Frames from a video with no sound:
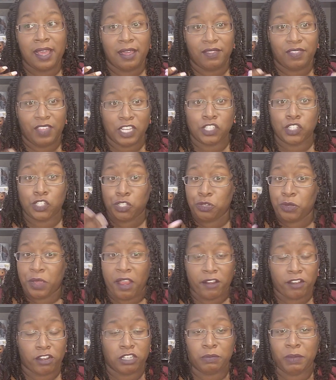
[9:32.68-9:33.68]
These are two
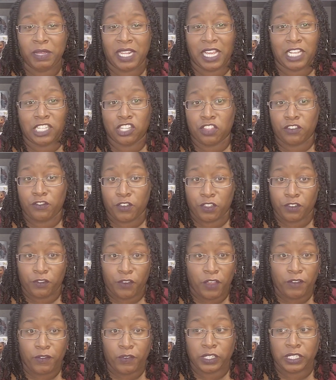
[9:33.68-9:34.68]
characters meeting each other for the
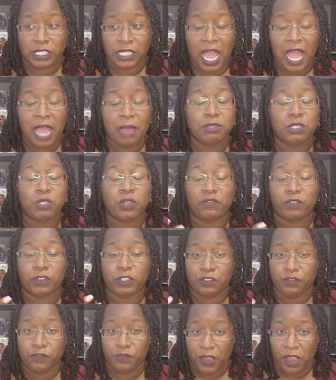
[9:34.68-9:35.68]
very first time, so it
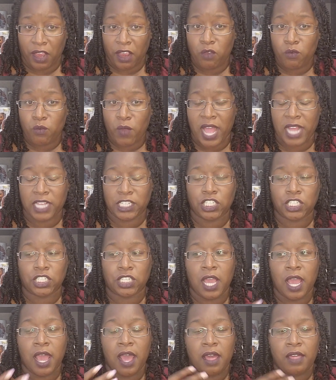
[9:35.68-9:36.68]
feels very rushed,
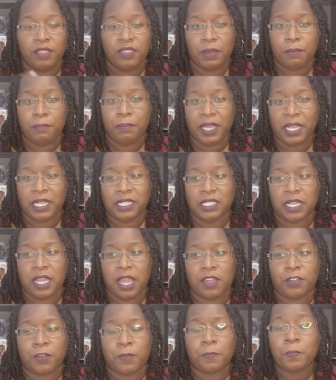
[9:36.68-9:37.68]
them being
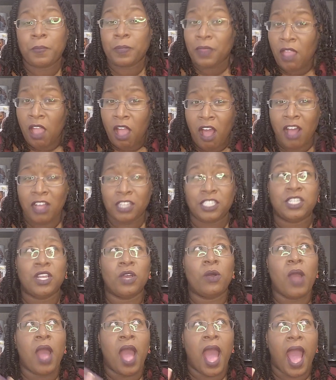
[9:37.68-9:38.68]
together. Also,
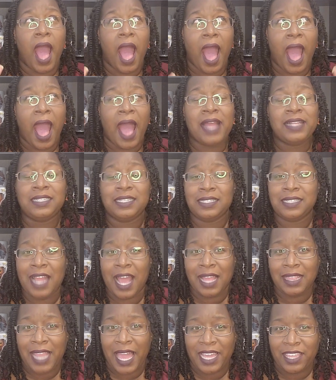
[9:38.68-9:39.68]
I did
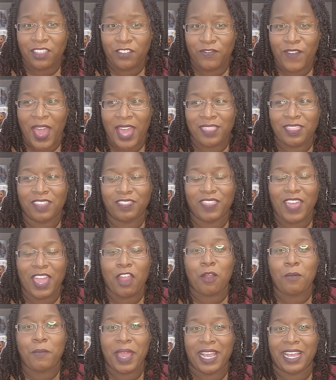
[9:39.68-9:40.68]
not like the fact that they
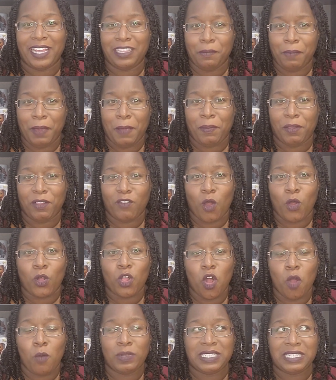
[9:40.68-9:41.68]
are making the people of
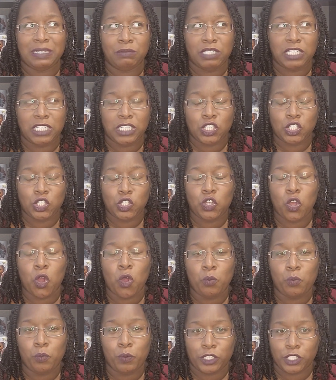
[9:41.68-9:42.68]
Oklahoma seem
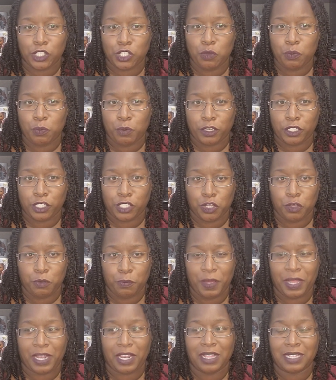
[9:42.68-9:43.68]
super, super
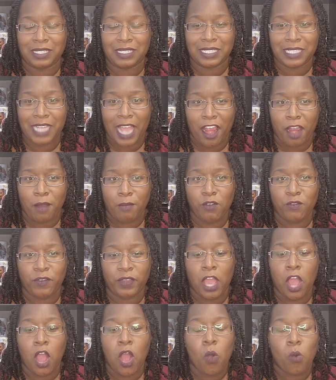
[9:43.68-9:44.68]
stupid this entire
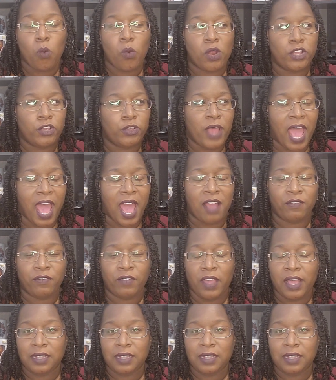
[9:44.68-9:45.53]
movie, where you have